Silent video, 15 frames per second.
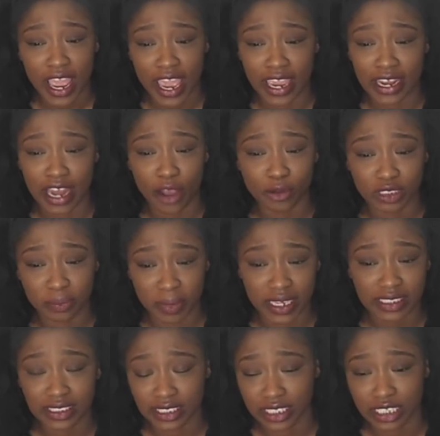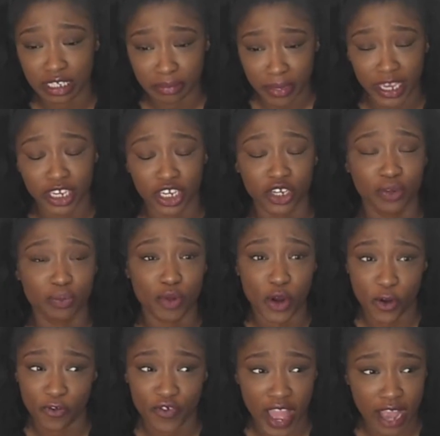and I was basically making
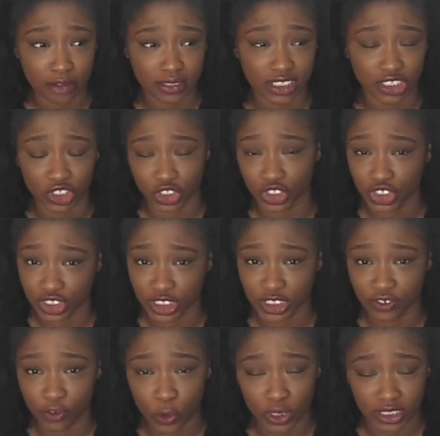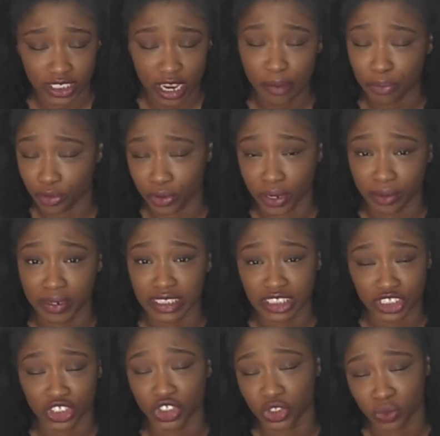profound decisions for a temporary
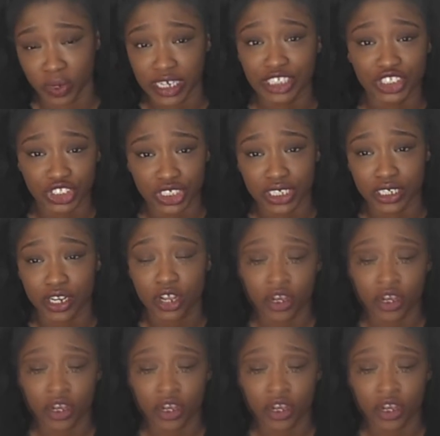situation.